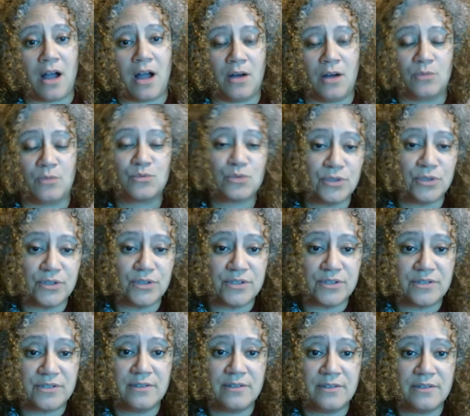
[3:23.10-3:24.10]

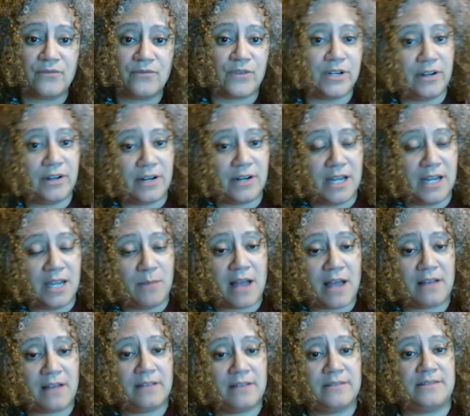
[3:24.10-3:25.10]
rules for your
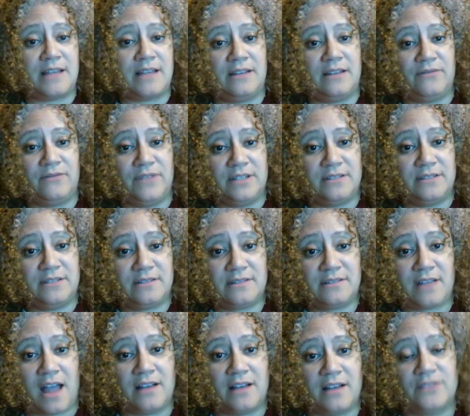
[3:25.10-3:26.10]
emails that if it's
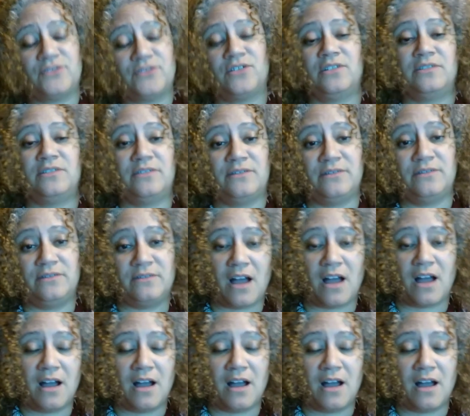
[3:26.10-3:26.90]
got a certain